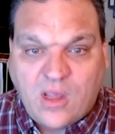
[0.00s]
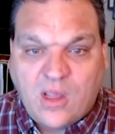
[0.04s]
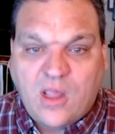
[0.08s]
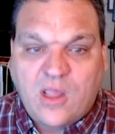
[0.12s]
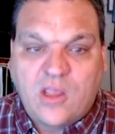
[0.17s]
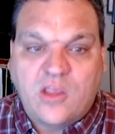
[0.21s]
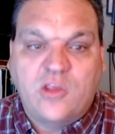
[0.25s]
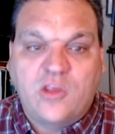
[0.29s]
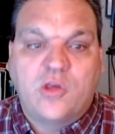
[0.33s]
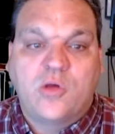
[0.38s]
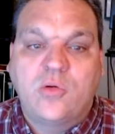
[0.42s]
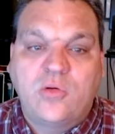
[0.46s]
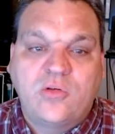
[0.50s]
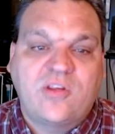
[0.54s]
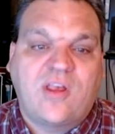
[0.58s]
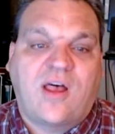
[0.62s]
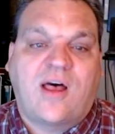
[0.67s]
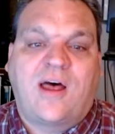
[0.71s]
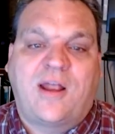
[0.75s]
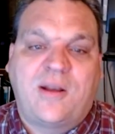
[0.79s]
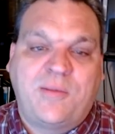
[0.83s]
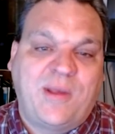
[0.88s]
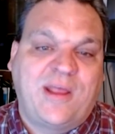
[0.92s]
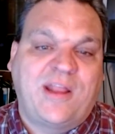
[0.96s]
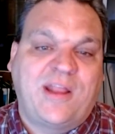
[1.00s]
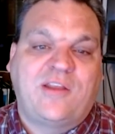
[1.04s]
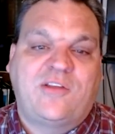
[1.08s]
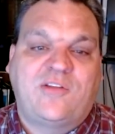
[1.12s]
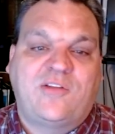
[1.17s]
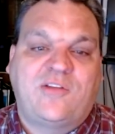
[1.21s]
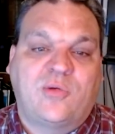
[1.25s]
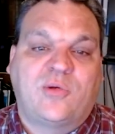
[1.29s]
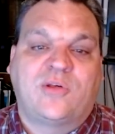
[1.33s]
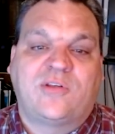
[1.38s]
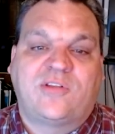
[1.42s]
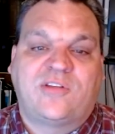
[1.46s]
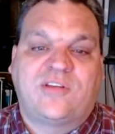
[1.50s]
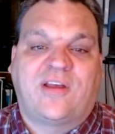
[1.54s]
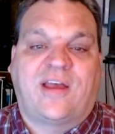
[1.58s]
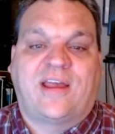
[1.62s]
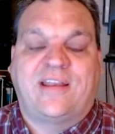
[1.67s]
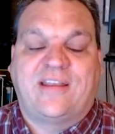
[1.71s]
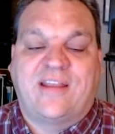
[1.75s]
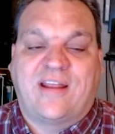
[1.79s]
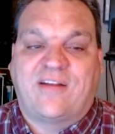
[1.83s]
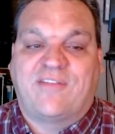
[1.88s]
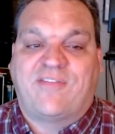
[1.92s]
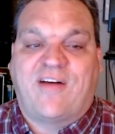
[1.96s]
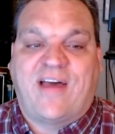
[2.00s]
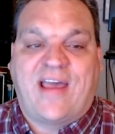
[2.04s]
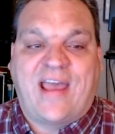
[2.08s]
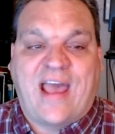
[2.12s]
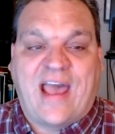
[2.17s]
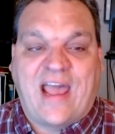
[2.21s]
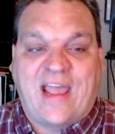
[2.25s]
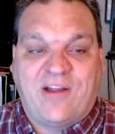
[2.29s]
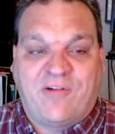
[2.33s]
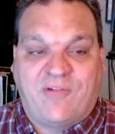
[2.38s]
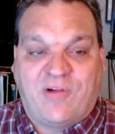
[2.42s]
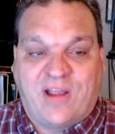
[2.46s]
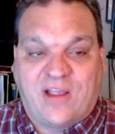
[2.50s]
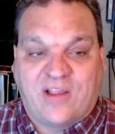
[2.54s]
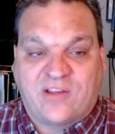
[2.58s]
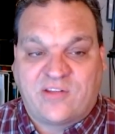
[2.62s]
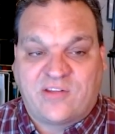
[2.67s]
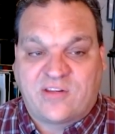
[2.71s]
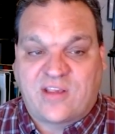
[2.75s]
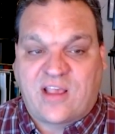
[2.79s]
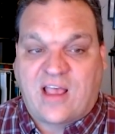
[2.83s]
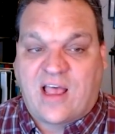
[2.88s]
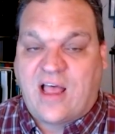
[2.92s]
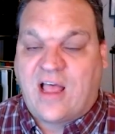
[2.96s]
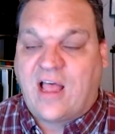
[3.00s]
Use automated tools to identify high risk.